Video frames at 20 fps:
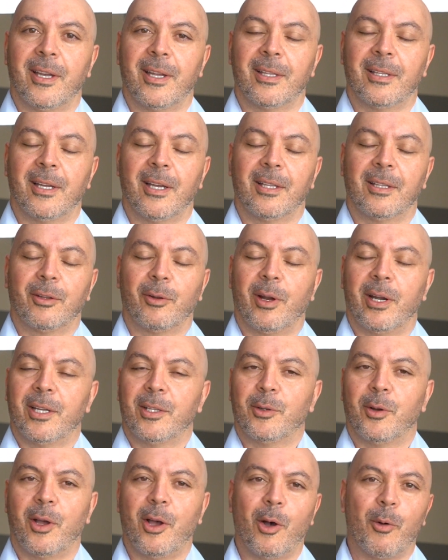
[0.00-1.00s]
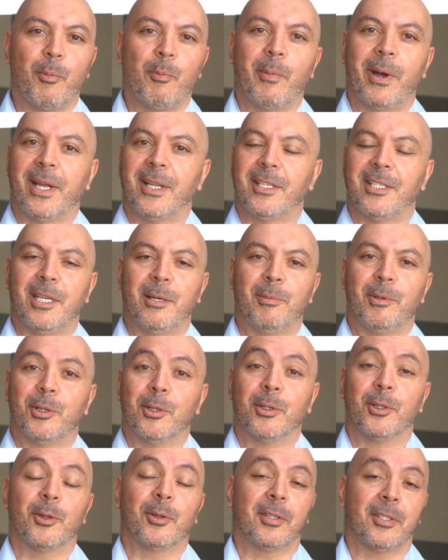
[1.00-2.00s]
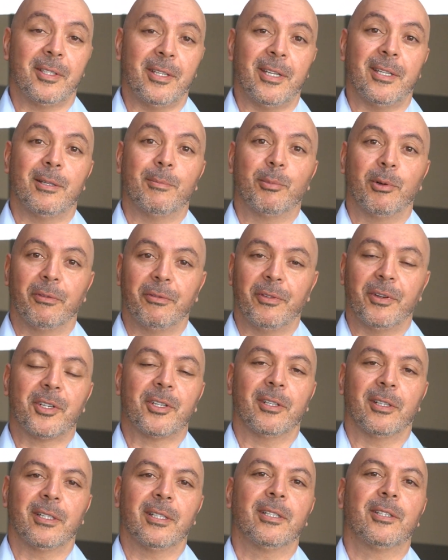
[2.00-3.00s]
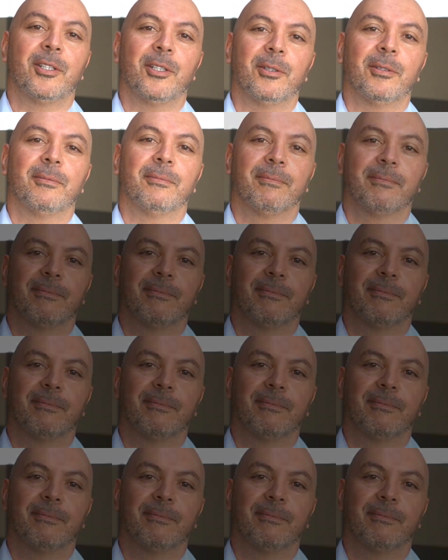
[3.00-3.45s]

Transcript: and I try to help my team to succeed professionally too.